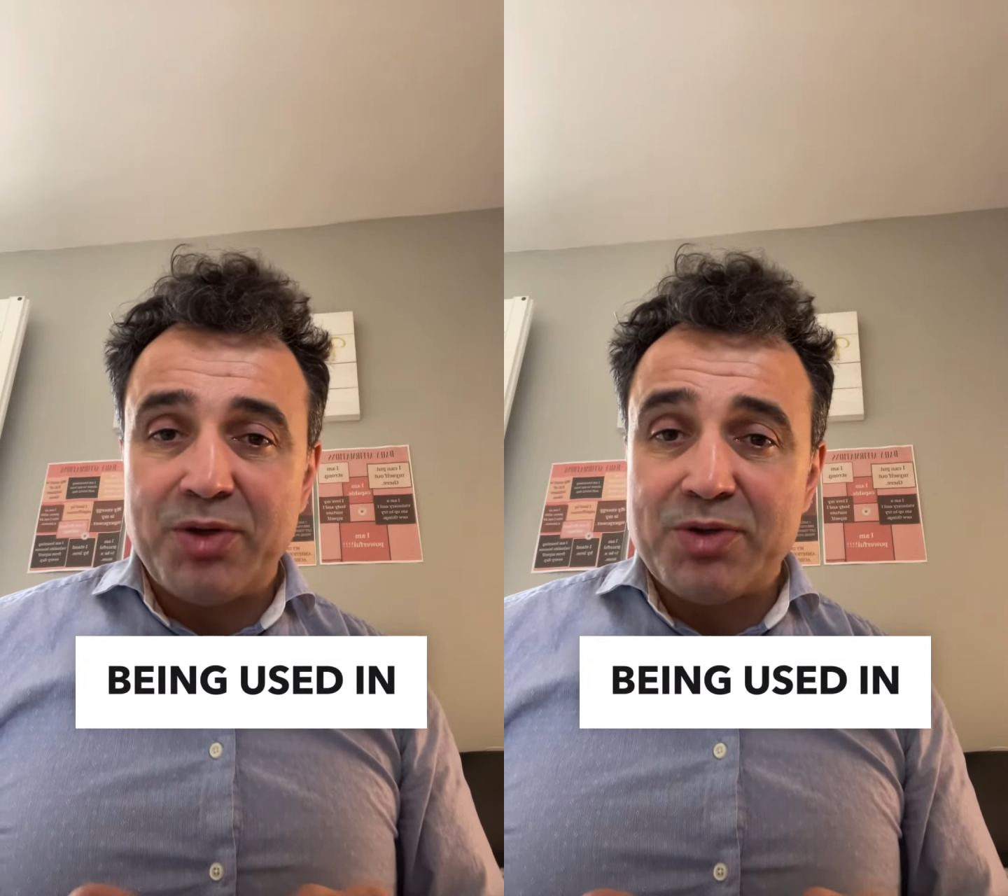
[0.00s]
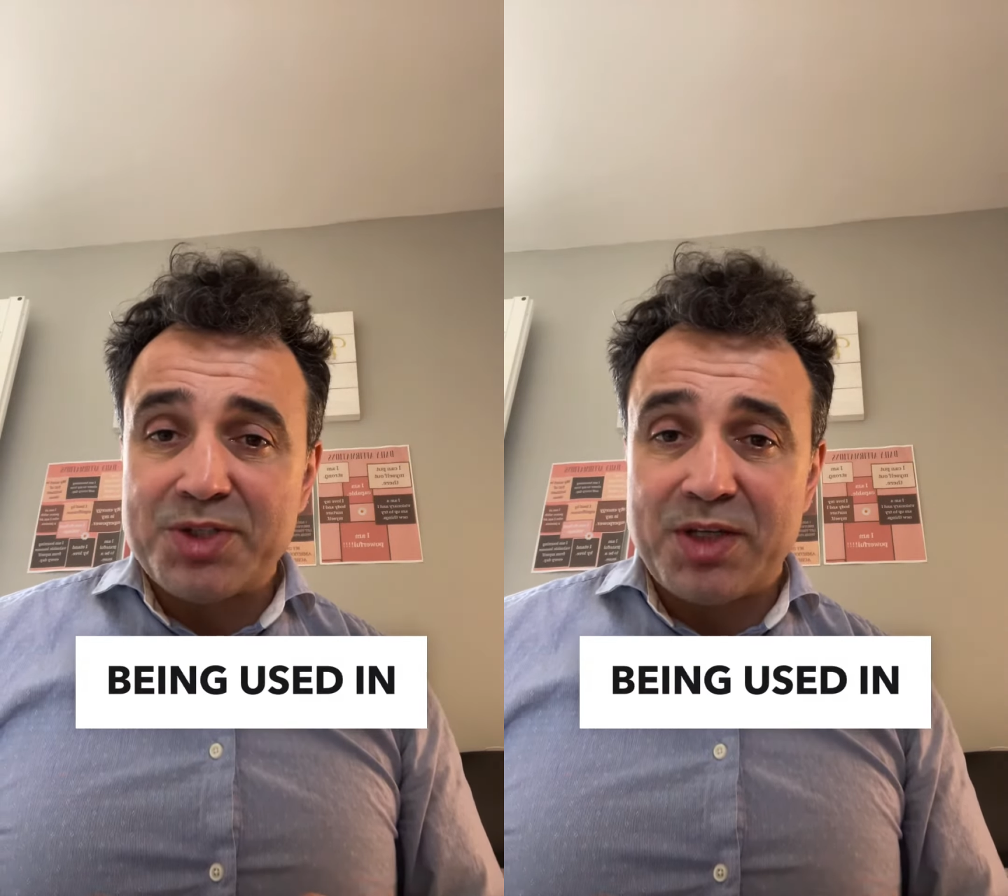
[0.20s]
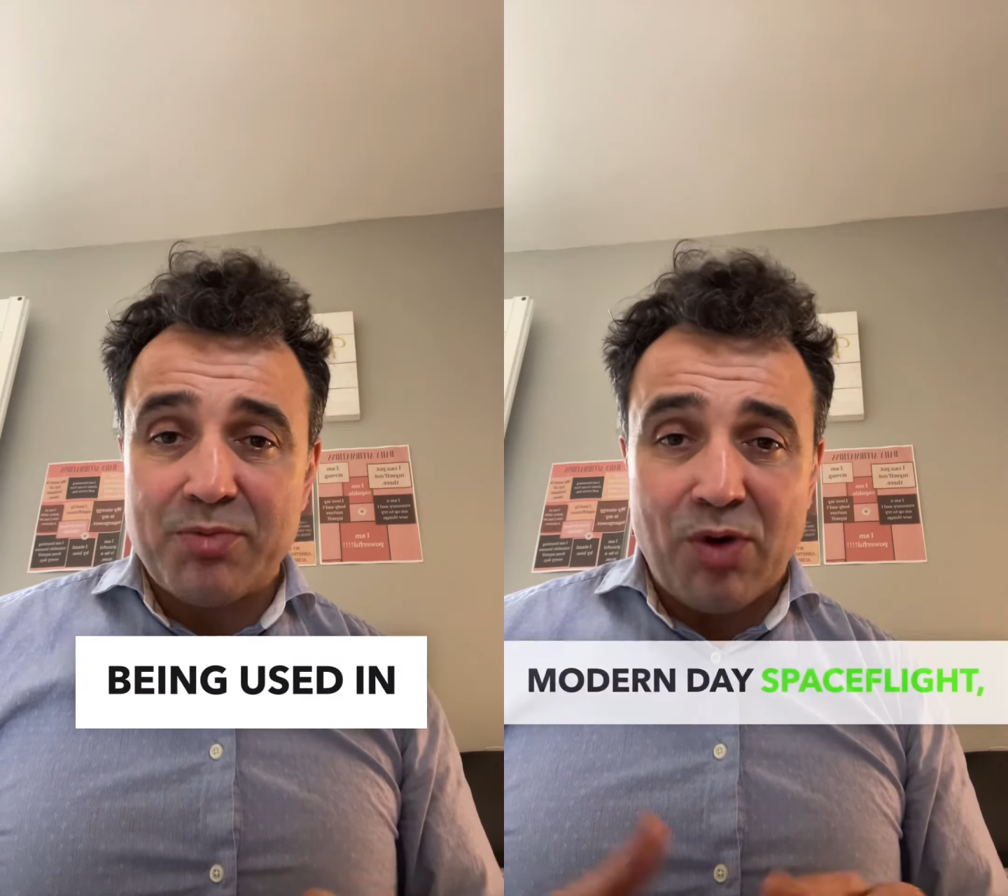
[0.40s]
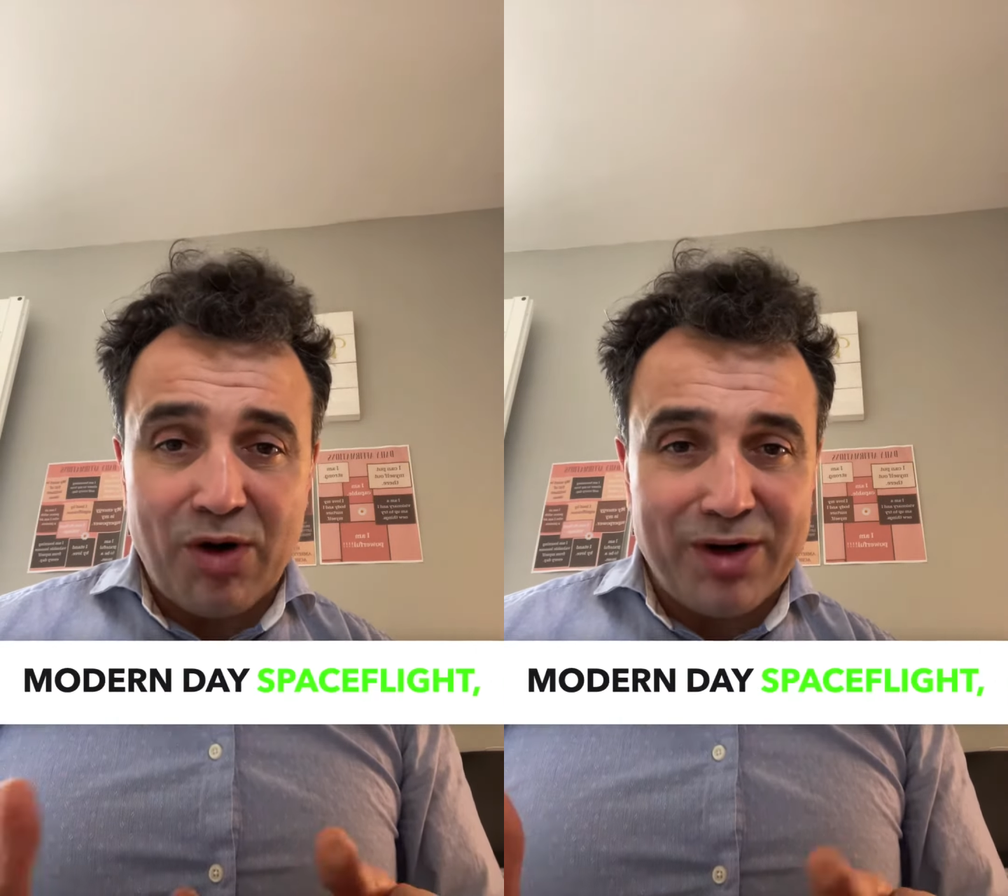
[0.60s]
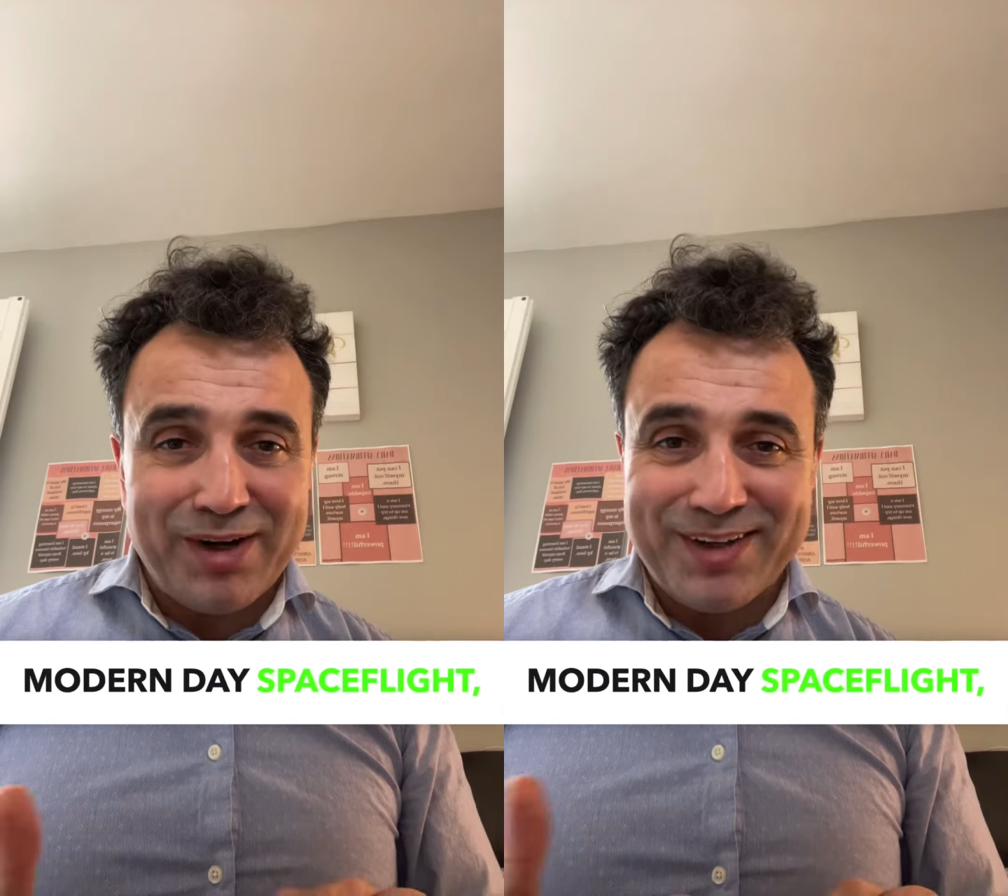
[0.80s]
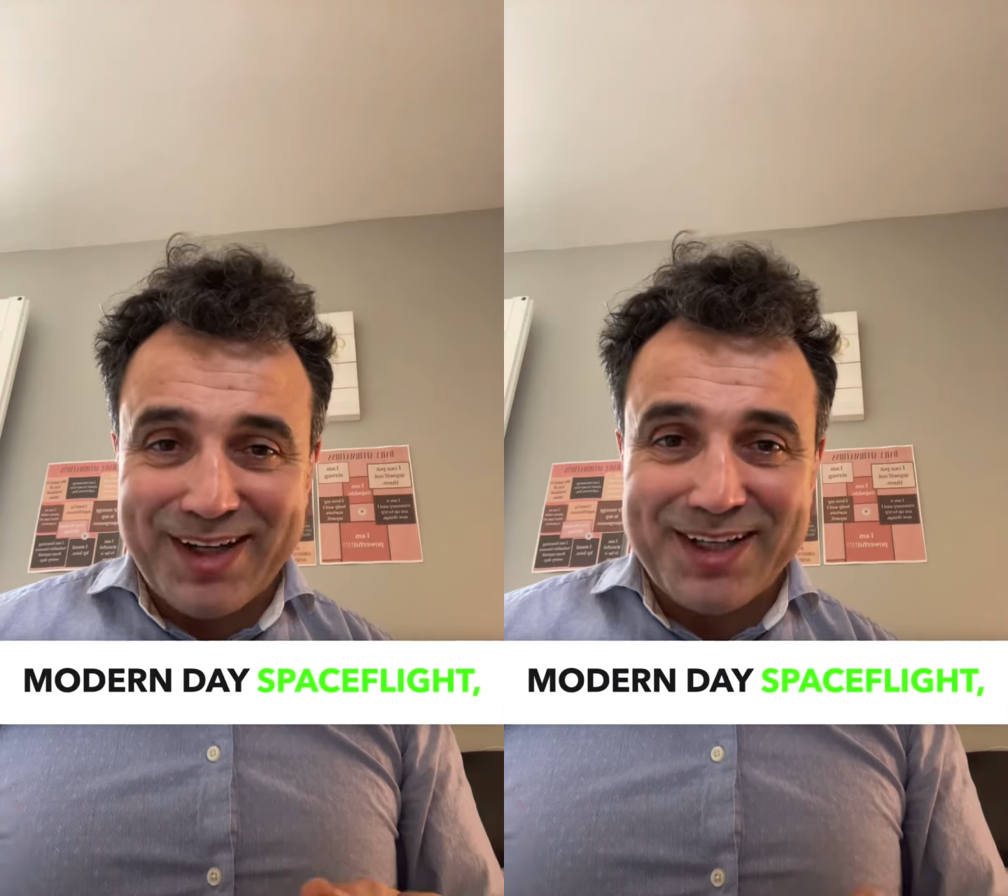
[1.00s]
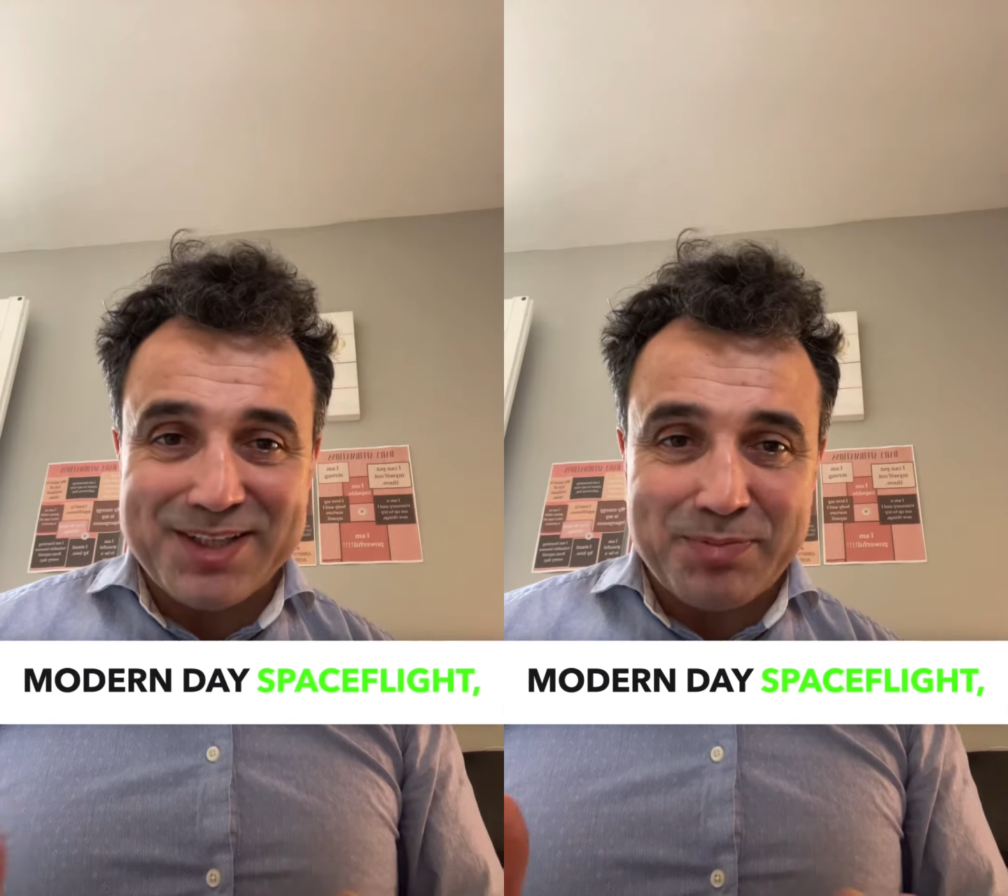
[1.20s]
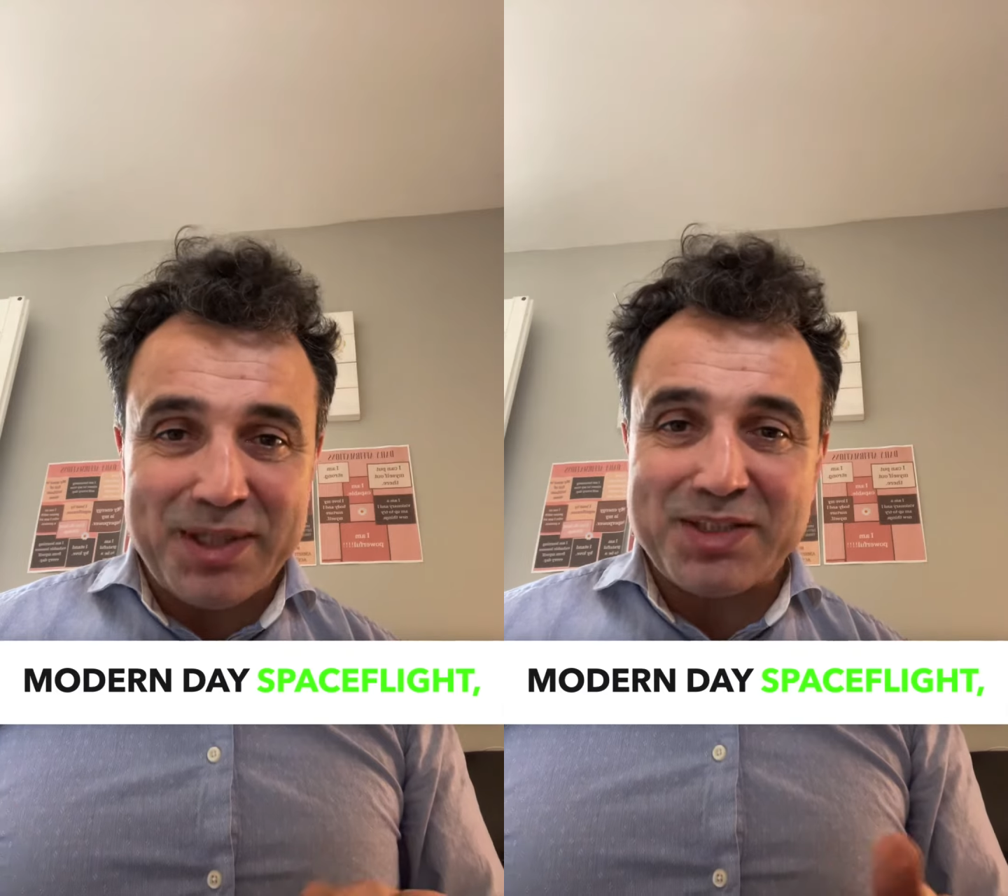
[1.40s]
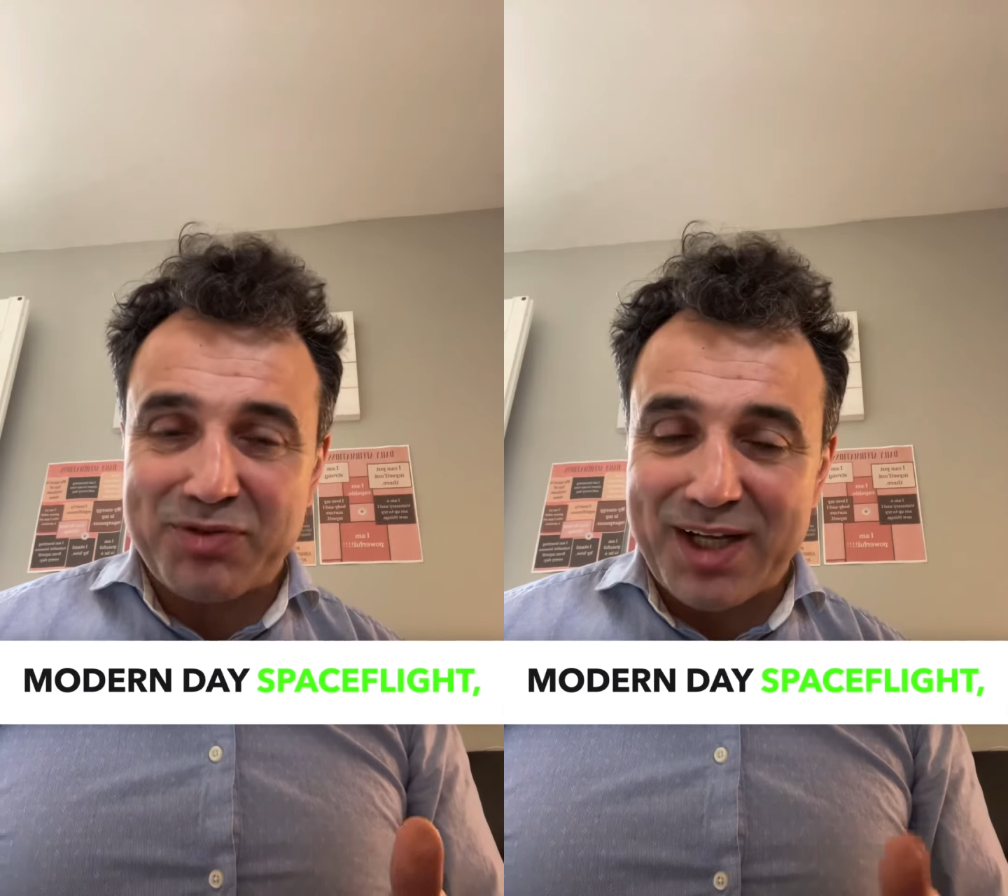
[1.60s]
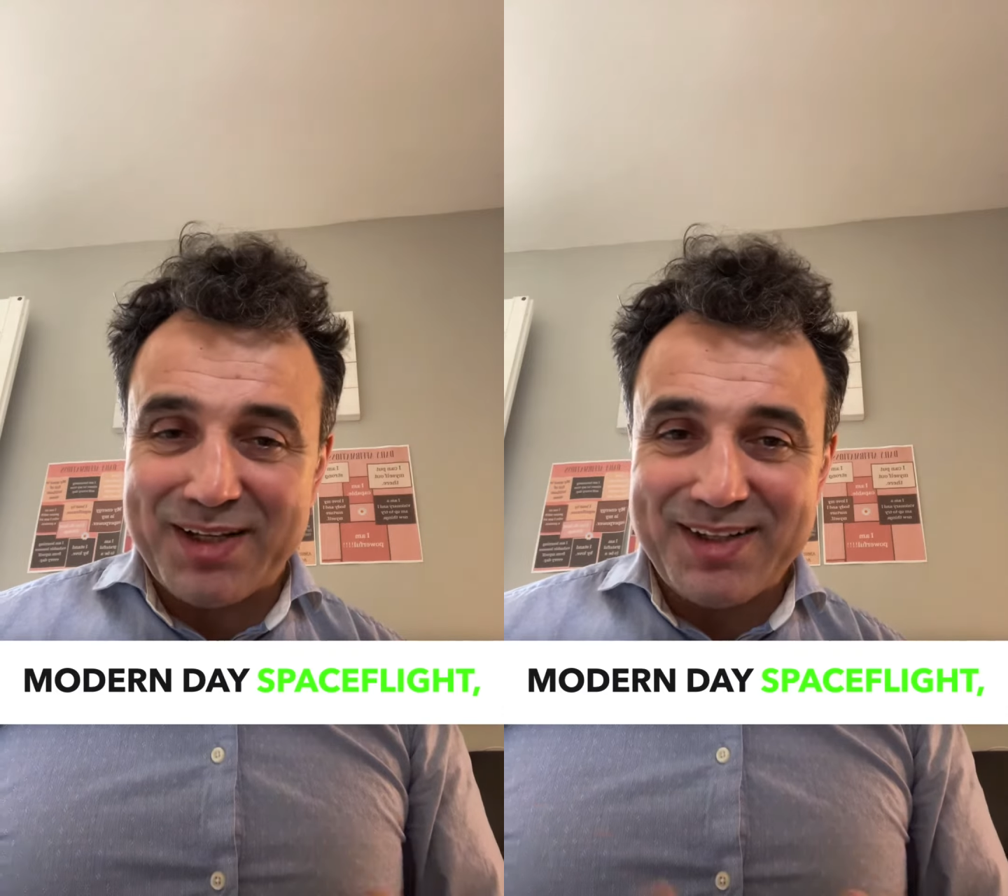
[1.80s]
used in modern-day
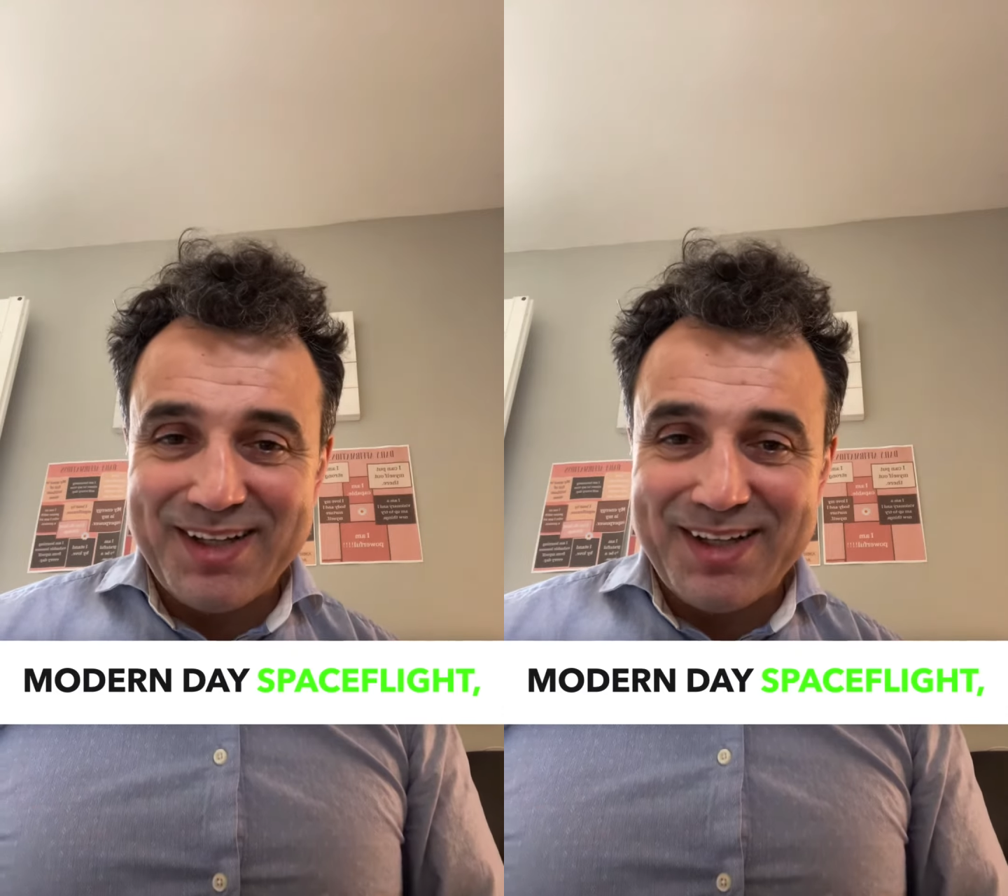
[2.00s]
spaceflight,